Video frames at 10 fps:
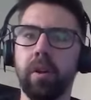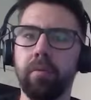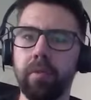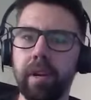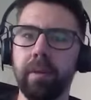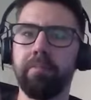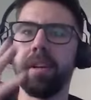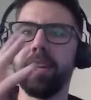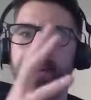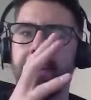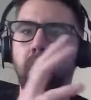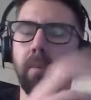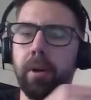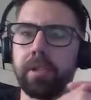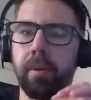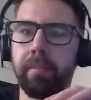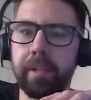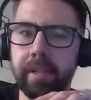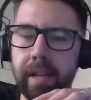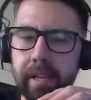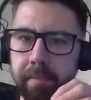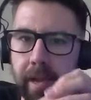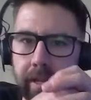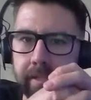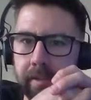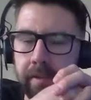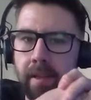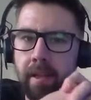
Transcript: and really bringing e-commerce up into that space, and